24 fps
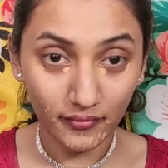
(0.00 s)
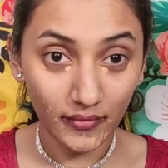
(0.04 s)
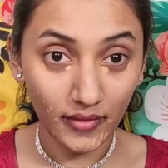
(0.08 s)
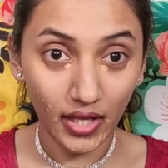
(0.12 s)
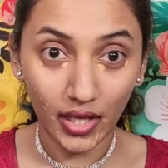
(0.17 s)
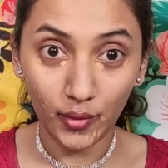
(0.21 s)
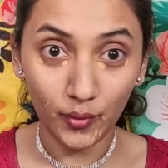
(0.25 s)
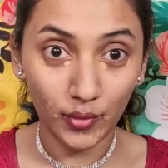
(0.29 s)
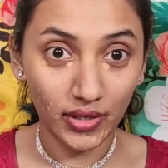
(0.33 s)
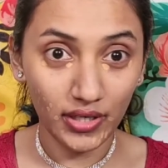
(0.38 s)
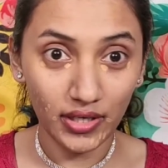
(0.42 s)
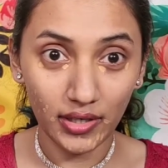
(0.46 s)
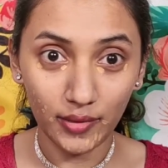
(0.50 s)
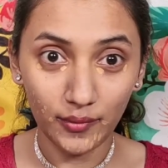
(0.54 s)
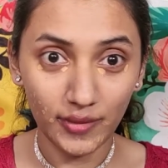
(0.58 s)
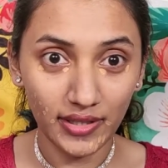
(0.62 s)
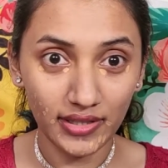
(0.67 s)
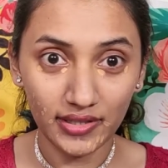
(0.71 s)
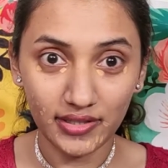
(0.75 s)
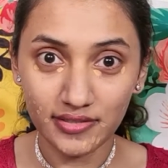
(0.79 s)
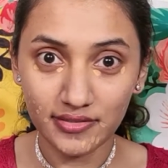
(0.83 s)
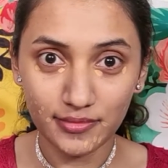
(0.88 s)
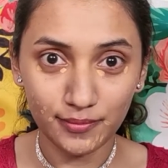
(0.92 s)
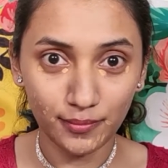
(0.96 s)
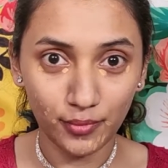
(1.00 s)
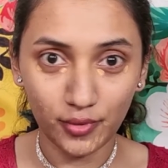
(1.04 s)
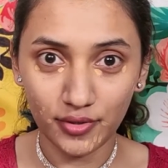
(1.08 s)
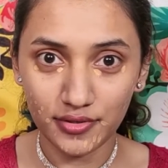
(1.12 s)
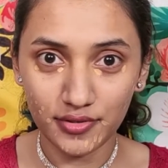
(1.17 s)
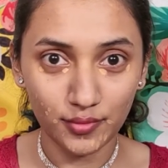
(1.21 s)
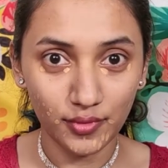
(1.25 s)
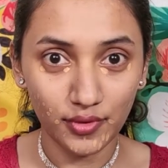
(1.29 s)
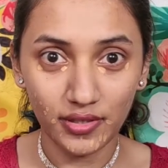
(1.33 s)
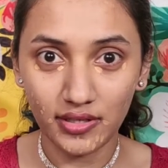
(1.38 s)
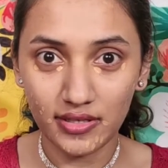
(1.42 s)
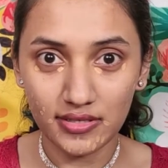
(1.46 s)
I wonder when these spots
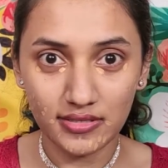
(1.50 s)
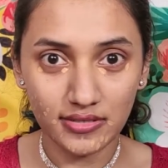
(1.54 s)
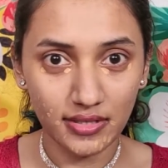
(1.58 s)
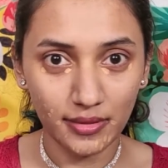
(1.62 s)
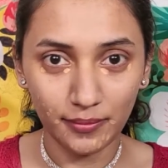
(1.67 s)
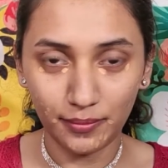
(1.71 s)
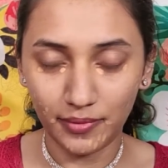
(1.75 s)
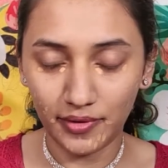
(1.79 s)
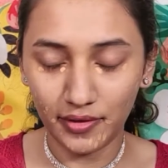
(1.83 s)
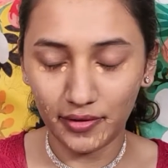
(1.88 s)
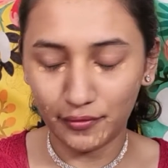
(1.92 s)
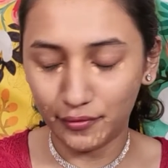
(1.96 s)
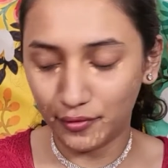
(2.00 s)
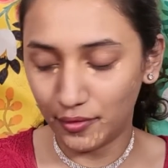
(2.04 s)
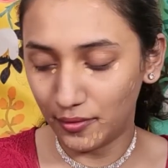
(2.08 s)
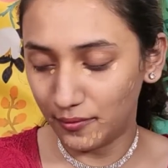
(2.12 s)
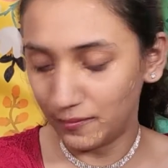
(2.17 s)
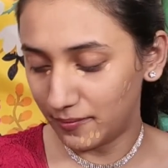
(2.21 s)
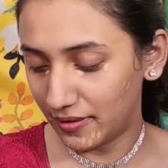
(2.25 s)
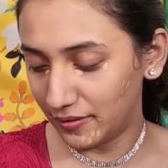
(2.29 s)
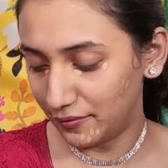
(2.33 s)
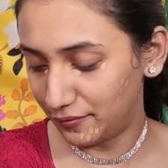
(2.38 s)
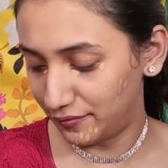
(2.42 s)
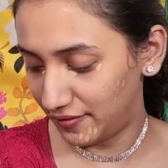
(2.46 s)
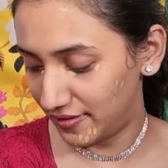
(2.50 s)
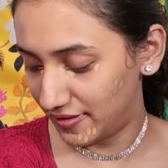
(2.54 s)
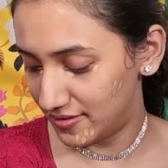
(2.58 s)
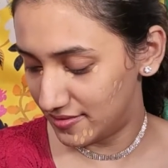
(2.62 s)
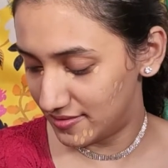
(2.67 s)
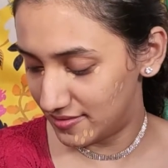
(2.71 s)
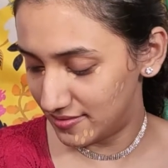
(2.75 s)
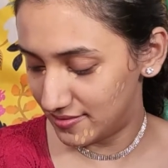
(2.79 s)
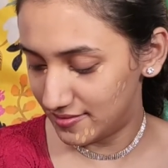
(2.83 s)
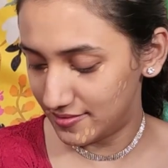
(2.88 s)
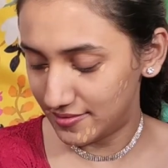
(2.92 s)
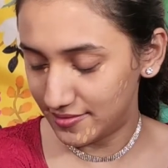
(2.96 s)
would disappear from my
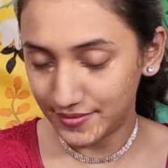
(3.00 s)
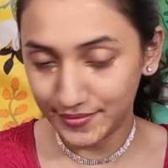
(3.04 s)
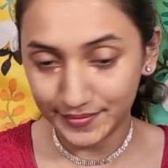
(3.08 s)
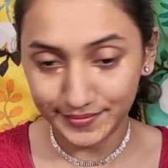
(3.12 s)
face.